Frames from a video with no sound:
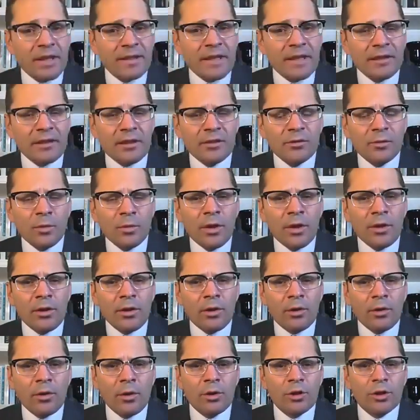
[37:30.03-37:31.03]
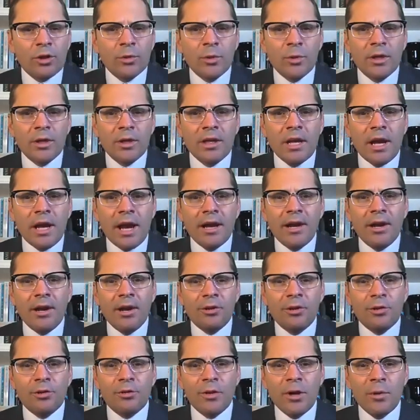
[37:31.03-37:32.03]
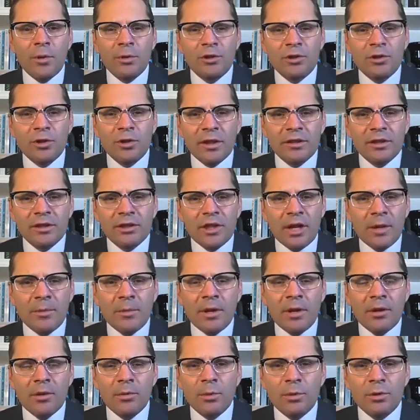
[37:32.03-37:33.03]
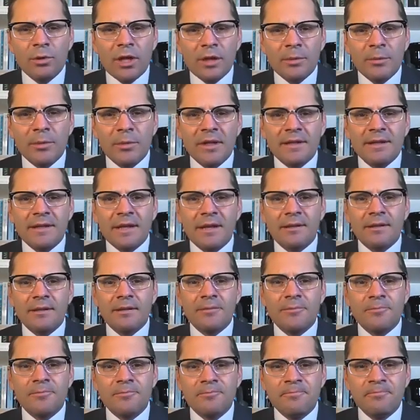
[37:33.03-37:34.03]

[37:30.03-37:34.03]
take this one, or should we, Karina, would you like to chime in, or would you like me to take it?